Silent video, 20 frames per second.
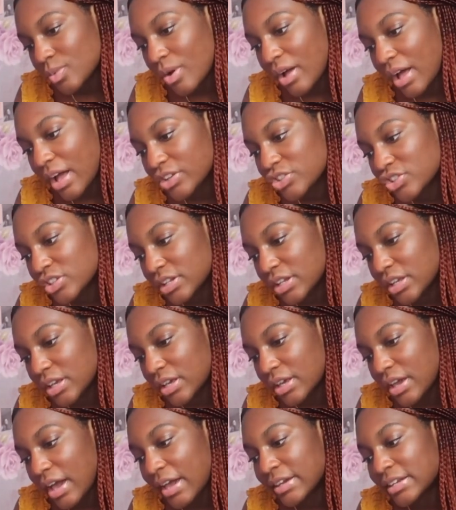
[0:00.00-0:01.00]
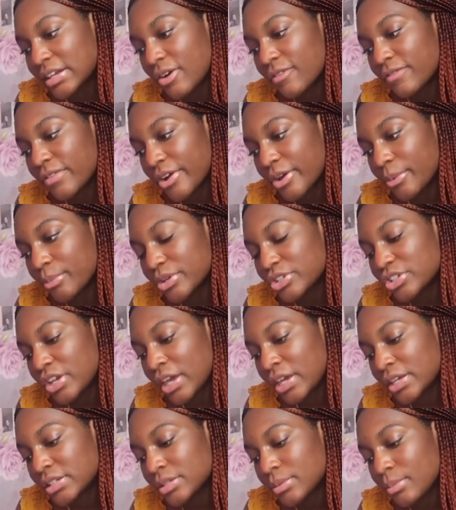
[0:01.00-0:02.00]
Well actually, I now very much
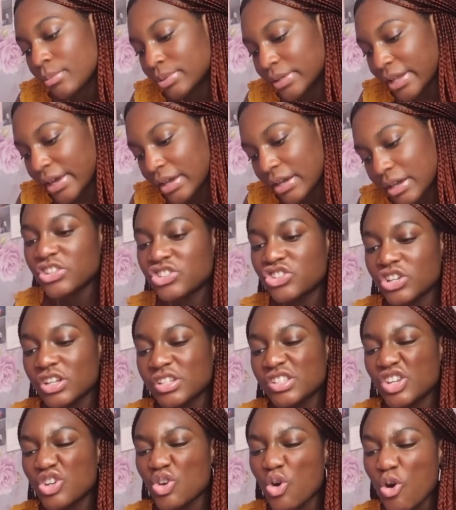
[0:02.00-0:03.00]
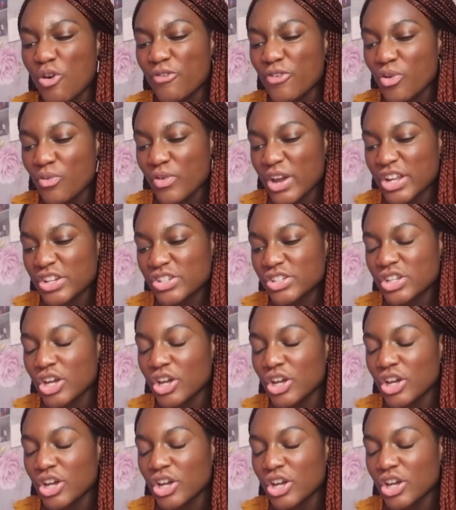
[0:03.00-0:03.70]
hate blank. He's just an overrated